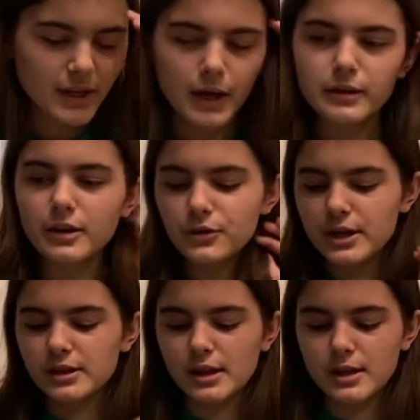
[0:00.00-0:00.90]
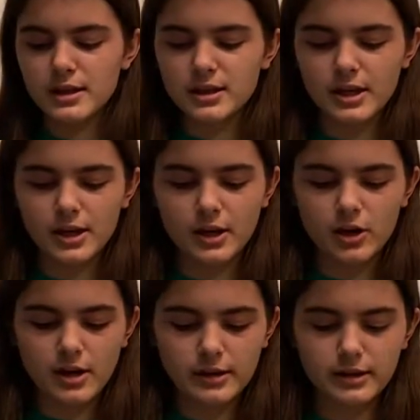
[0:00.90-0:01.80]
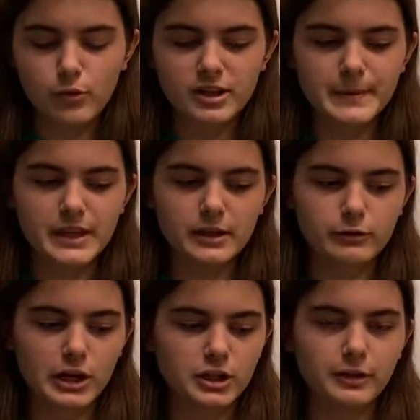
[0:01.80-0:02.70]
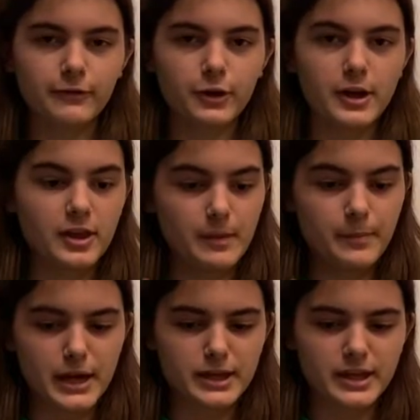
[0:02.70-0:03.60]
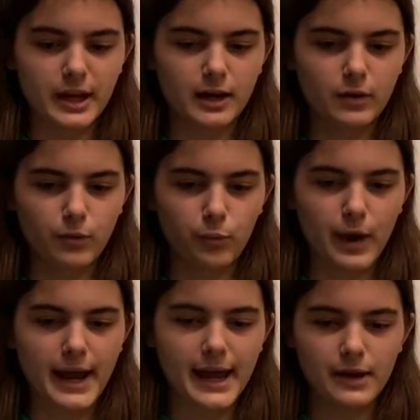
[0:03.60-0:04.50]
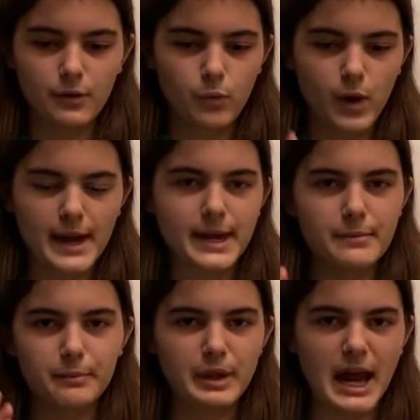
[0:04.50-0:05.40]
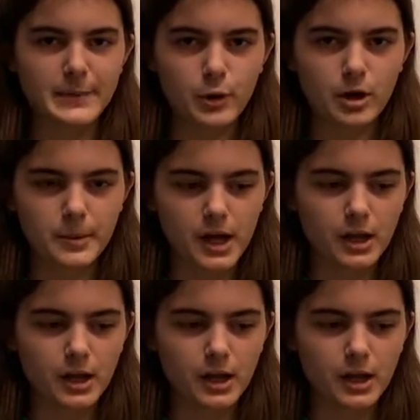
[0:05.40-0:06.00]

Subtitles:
So this is going to be the instructions for the basic red, white, and black Pokeball.